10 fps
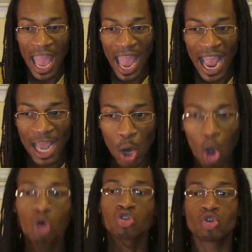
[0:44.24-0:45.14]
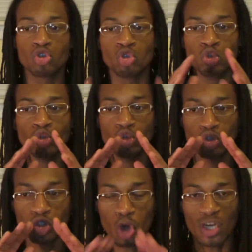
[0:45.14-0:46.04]
and also
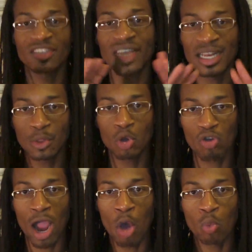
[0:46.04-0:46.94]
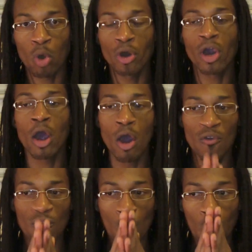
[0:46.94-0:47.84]
to start setting the groundwork
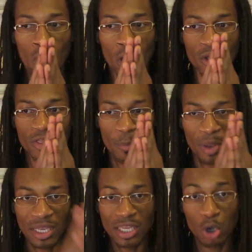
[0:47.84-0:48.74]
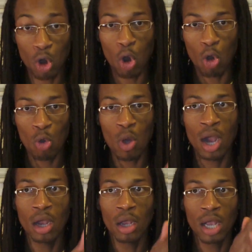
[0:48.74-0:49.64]
for the political
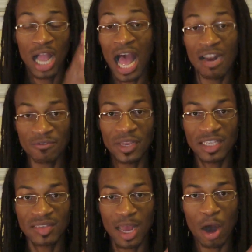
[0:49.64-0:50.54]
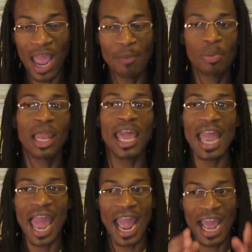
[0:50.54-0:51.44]
conflicts that are at
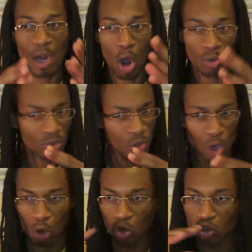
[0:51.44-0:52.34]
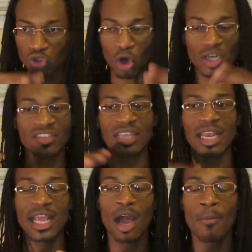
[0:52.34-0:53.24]
play, and, you know, start
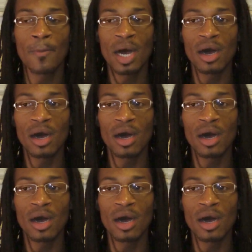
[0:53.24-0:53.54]
setting up,